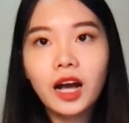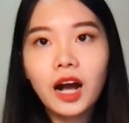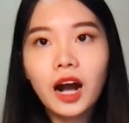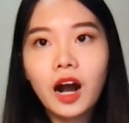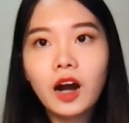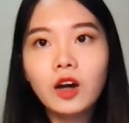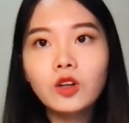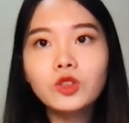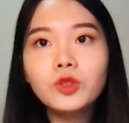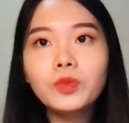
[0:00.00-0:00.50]

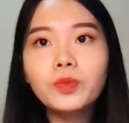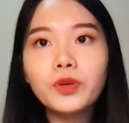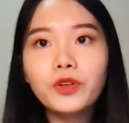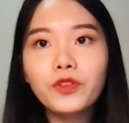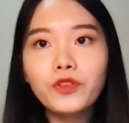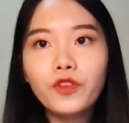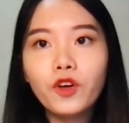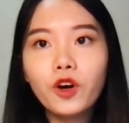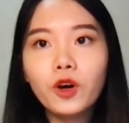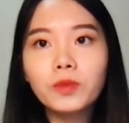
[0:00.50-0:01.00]

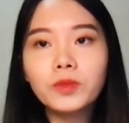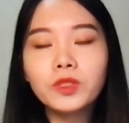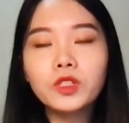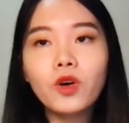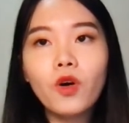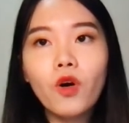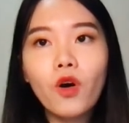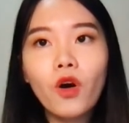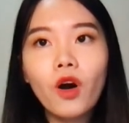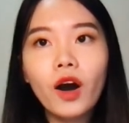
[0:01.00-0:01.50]
outperforms
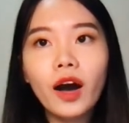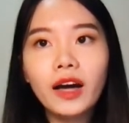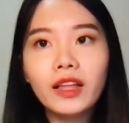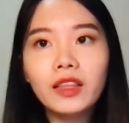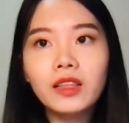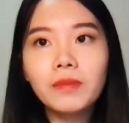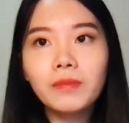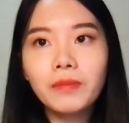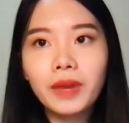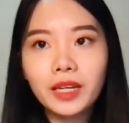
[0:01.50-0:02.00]
all
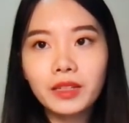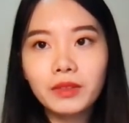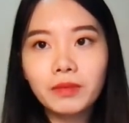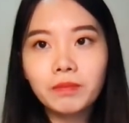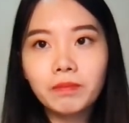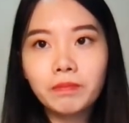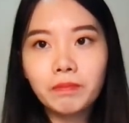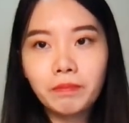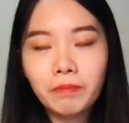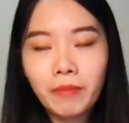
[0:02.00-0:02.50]
other
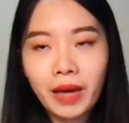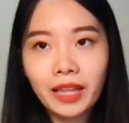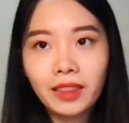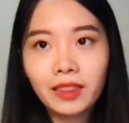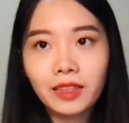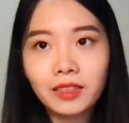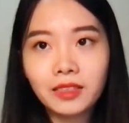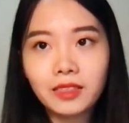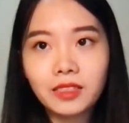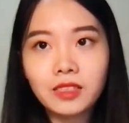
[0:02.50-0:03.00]

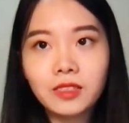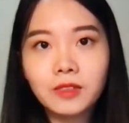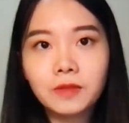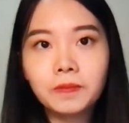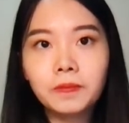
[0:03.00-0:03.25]
methods,